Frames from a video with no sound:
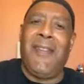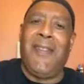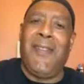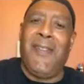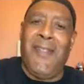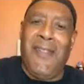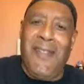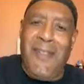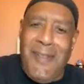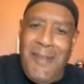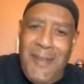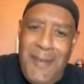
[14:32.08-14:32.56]
But
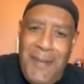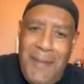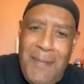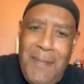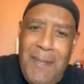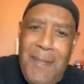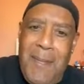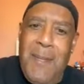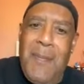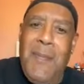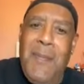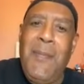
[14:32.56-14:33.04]
it's still
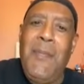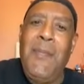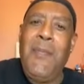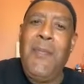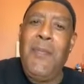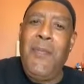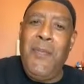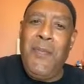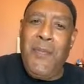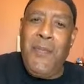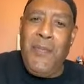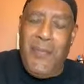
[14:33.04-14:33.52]

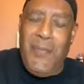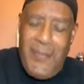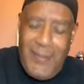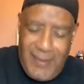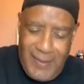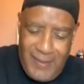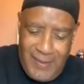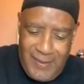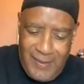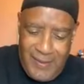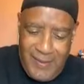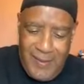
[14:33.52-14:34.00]
aggressive,
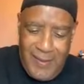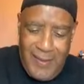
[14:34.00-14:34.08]
right?